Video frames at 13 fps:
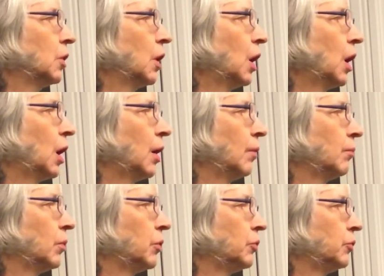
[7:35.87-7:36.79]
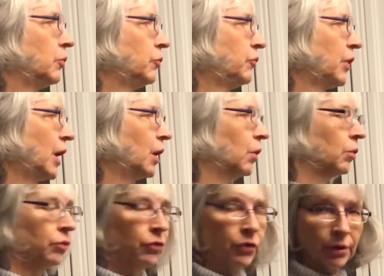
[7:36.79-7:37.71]
Um,
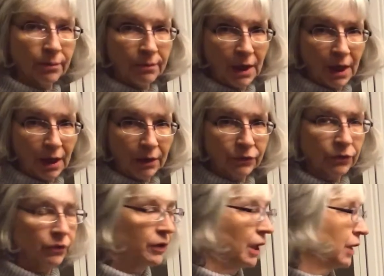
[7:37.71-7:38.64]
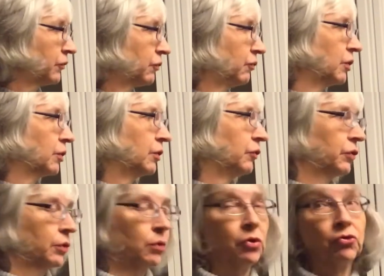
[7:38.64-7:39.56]
down their math, that's very
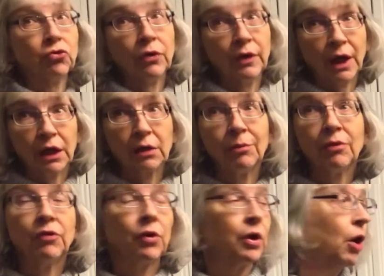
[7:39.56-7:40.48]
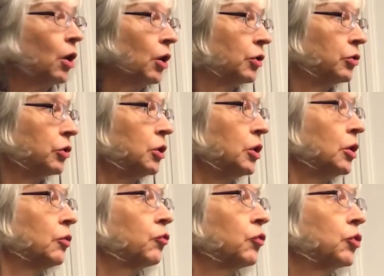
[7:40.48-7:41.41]
sequential, and that can be very hard
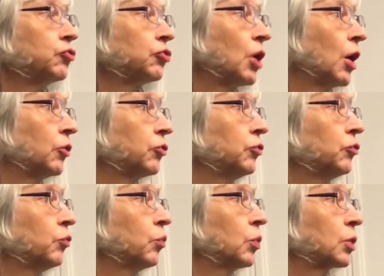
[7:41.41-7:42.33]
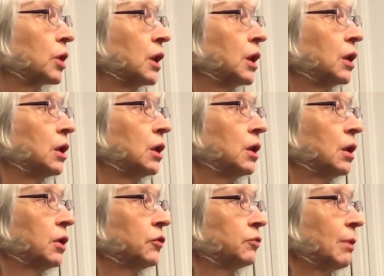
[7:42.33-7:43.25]
for a child who's working
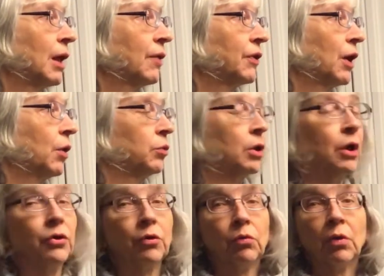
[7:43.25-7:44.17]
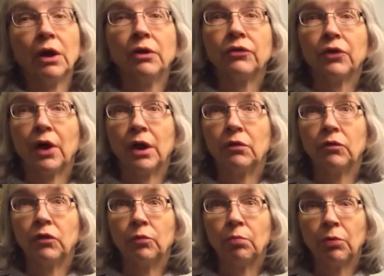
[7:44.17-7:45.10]
his math out on the right side of
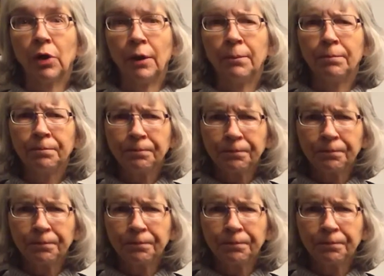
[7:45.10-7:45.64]
his brain.